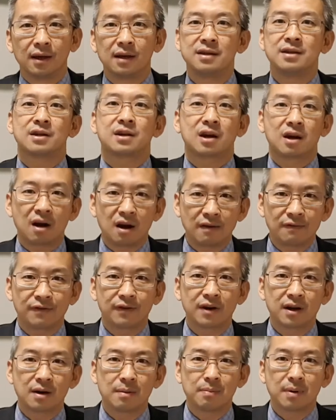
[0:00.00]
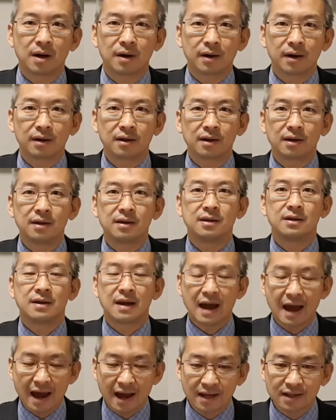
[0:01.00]
You're confident about it,
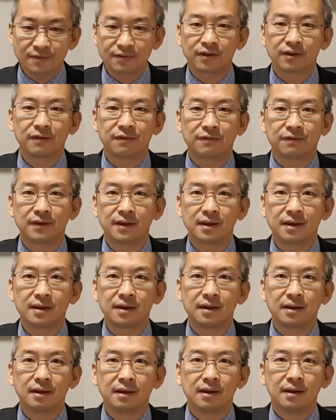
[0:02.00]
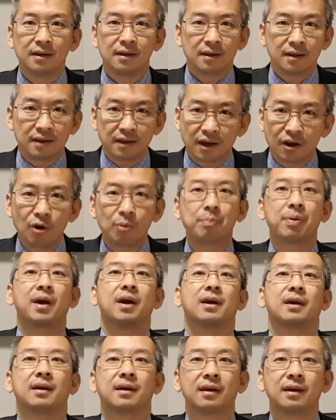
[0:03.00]
you ask for the fee, they'll
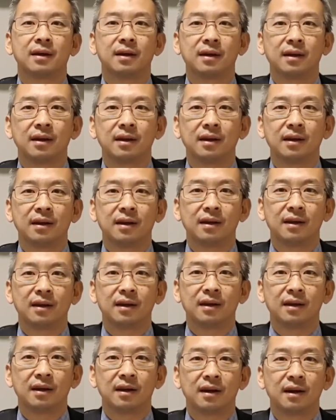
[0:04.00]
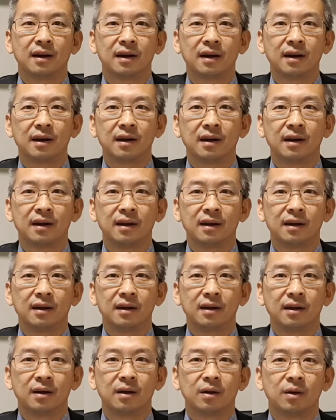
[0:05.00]
pay. Right?
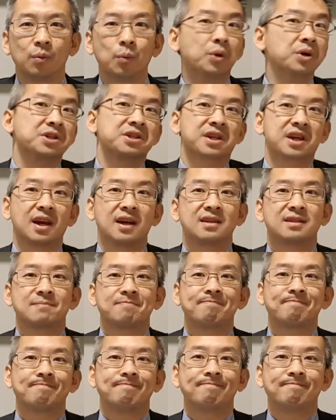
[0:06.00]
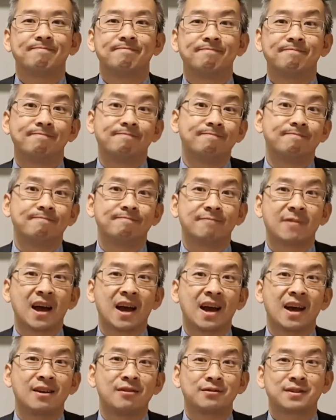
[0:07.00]
Worst case,
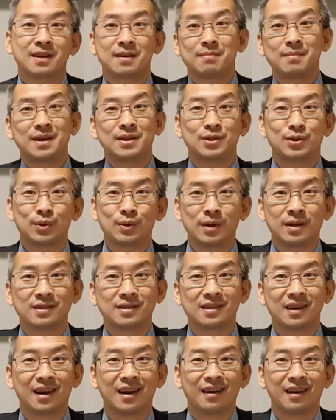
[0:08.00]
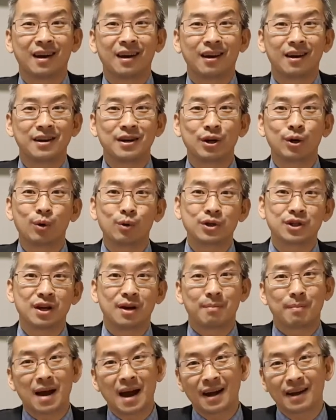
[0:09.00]
I know some of my students have got
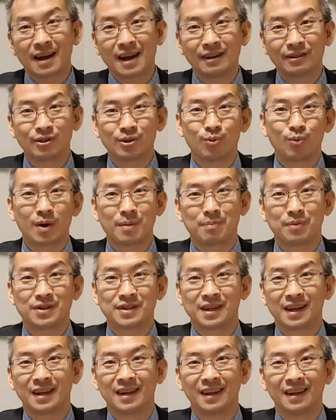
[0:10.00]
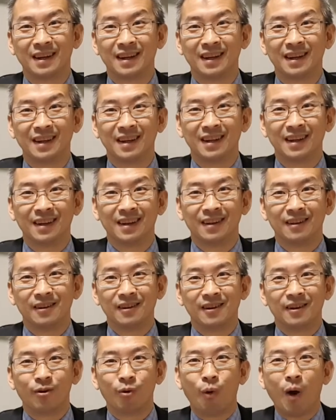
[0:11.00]
negotiated back down to 1%.
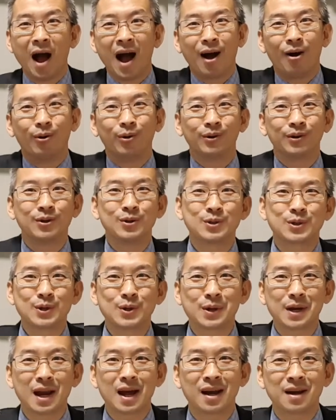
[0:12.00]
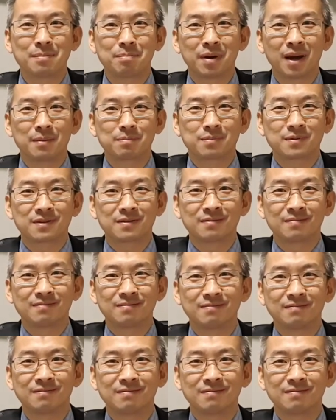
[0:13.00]
Wow, you still get 100 bips.